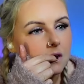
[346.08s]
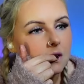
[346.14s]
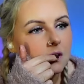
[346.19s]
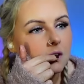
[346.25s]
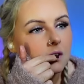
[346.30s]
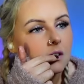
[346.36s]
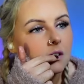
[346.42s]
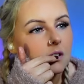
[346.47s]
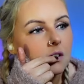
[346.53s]

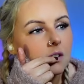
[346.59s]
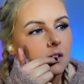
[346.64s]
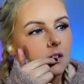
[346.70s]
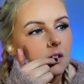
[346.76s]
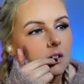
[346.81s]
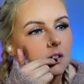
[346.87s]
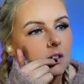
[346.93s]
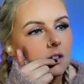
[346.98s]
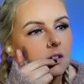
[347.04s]

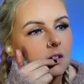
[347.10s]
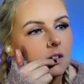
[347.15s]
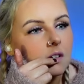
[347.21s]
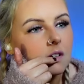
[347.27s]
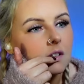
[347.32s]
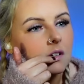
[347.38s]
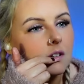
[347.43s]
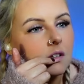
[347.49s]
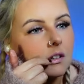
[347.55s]

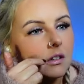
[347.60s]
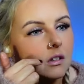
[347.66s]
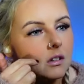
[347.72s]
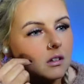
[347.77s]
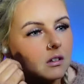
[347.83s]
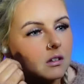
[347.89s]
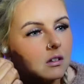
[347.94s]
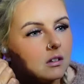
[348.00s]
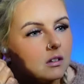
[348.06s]
Oh.
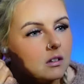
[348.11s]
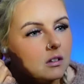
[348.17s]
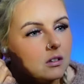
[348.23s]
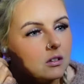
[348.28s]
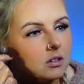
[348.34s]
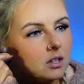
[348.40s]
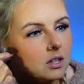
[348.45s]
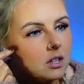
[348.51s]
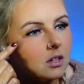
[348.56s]

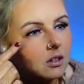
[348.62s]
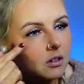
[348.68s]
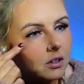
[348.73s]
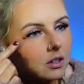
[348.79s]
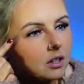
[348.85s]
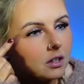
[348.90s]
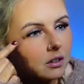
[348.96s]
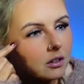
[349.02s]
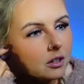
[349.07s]
Okay,
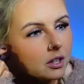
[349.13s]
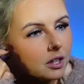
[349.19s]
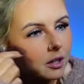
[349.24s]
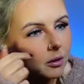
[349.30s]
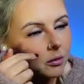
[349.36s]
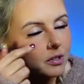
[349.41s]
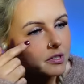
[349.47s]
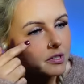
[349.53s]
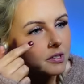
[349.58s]
okay, okay. I
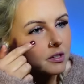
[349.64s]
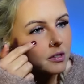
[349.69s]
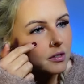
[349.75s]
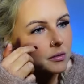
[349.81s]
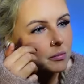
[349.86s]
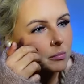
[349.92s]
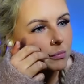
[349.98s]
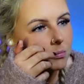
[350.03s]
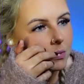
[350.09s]
want to see
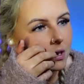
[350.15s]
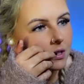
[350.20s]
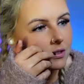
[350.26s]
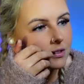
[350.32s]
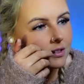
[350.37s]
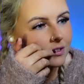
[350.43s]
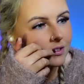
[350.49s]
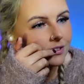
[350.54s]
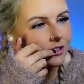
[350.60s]
this
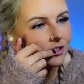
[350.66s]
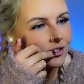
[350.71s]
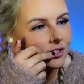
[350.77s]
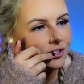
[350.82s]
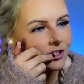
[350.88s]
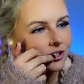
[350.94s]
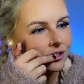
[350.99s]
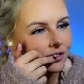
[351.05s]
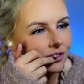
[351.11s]
person, creature